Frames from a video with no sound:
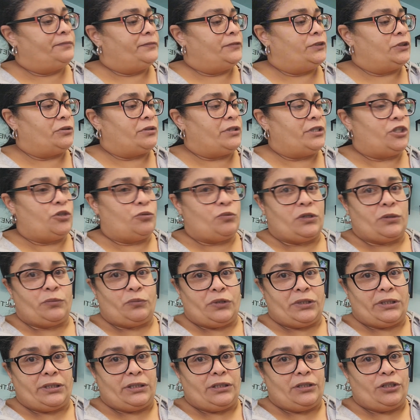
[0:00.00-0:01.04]
So this one
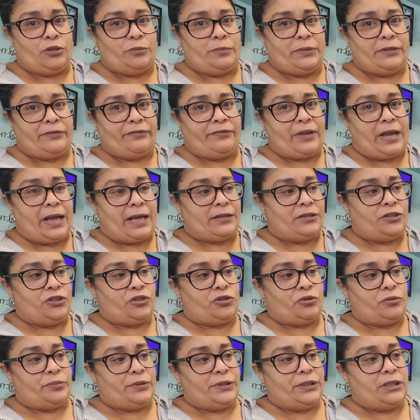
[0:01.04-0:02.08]
was a little bit
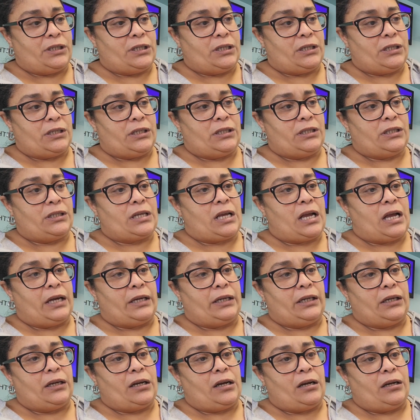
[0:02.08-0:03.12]
faster because
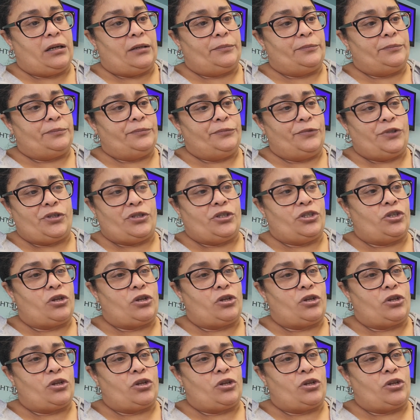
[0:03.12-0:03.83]
I just